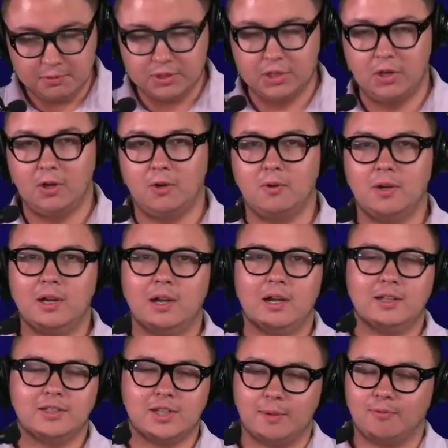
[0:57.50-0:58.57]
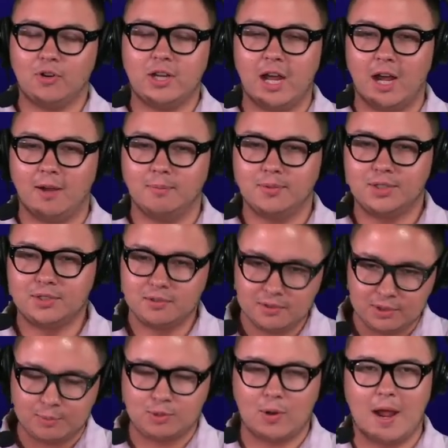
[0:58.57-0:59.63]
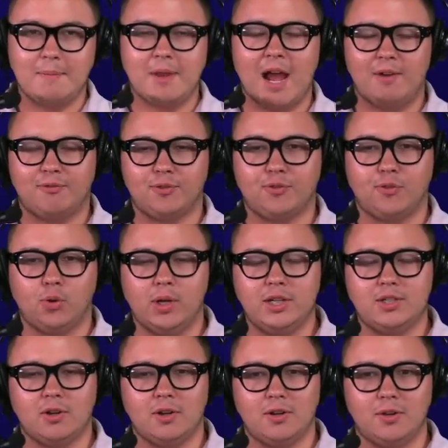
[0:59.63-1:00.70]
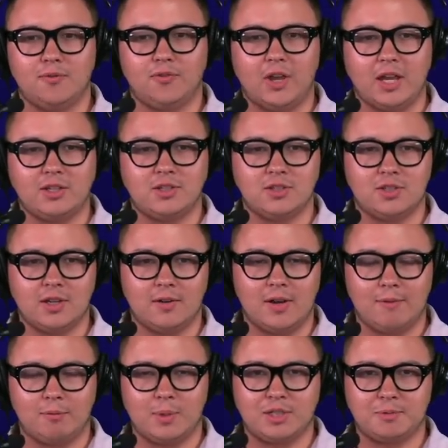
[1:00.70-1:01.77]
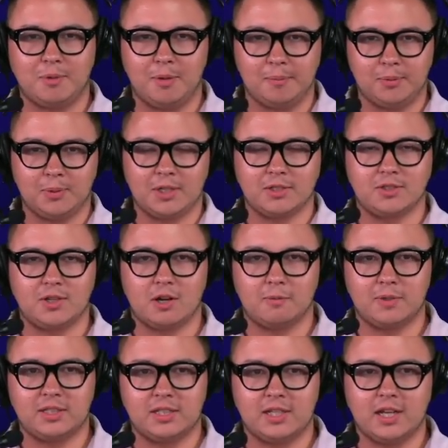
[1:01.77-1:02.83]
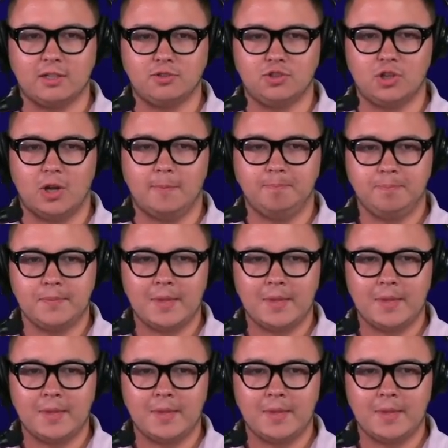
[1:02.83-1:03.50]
So. Sub for Dubs. Subscribe now for free. Turn on notifications so you never miss a moment. We'll get started with today's show.